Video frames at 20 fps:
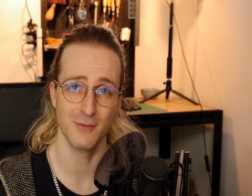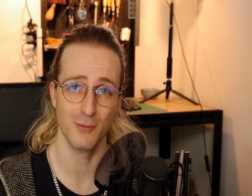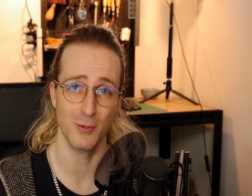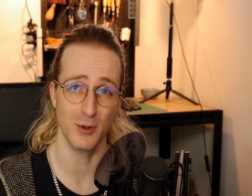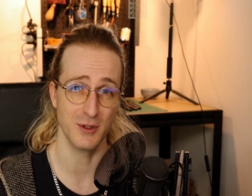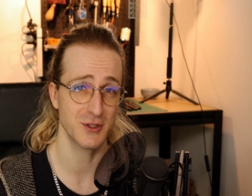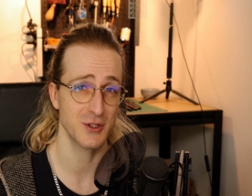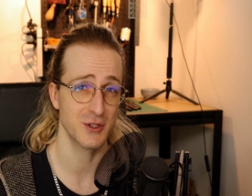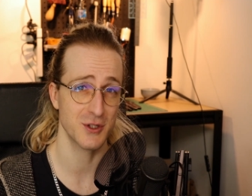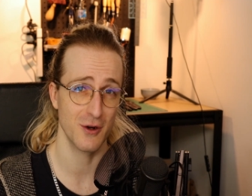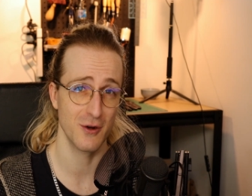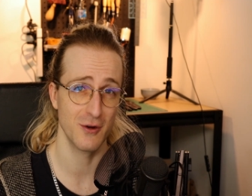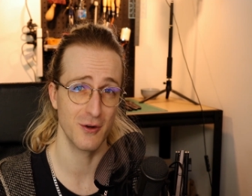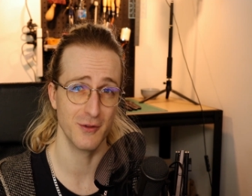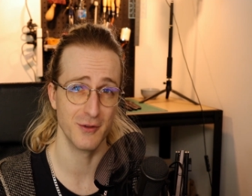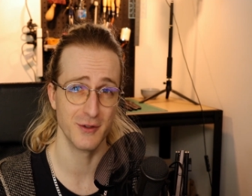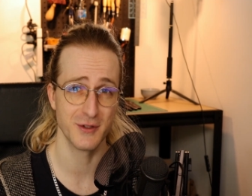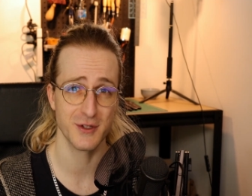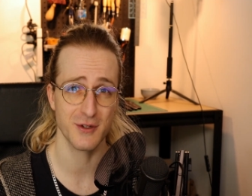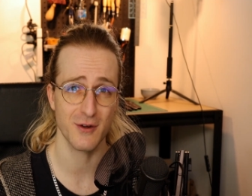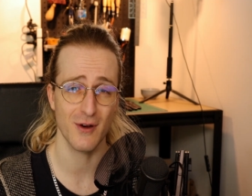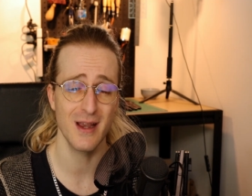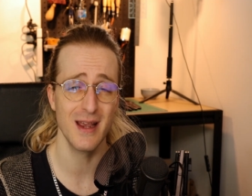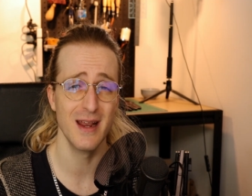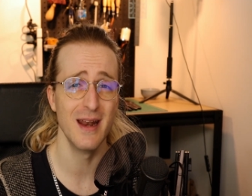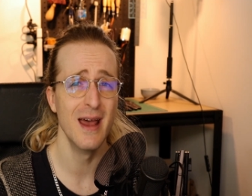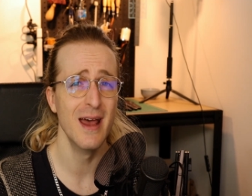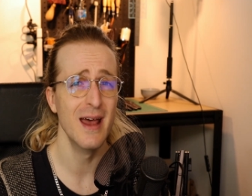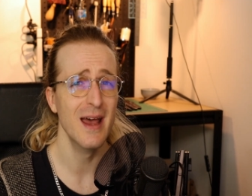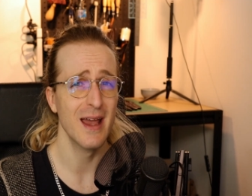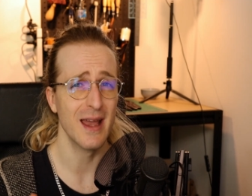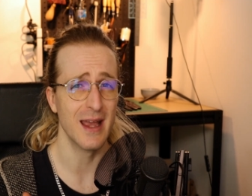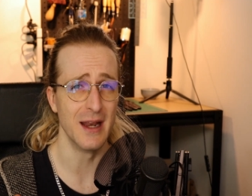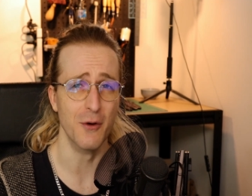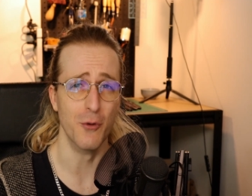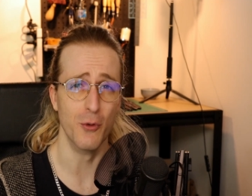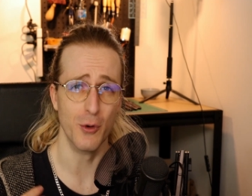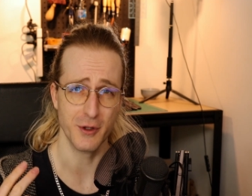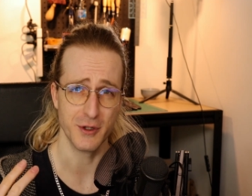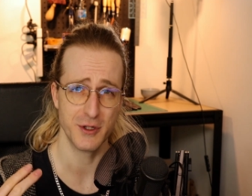what's shown on the screen in
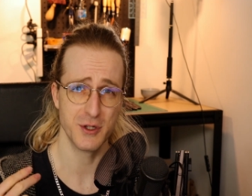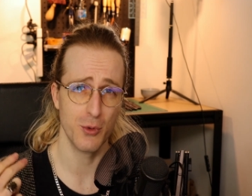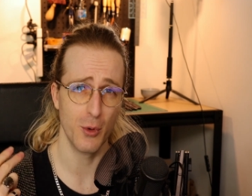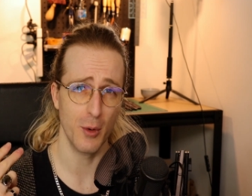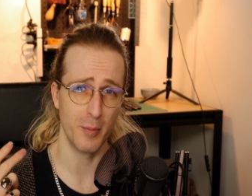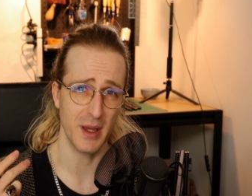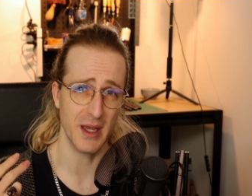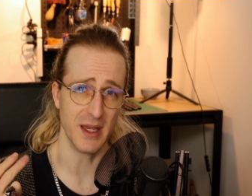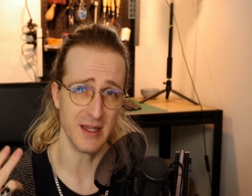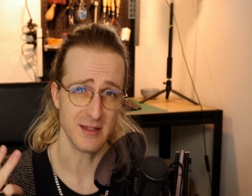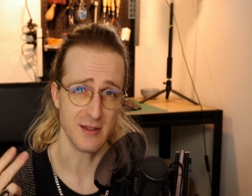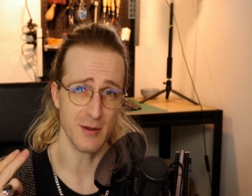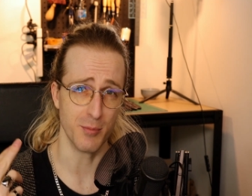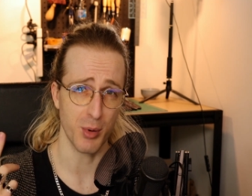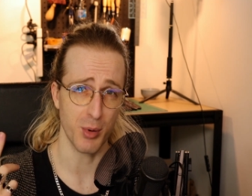order to appease the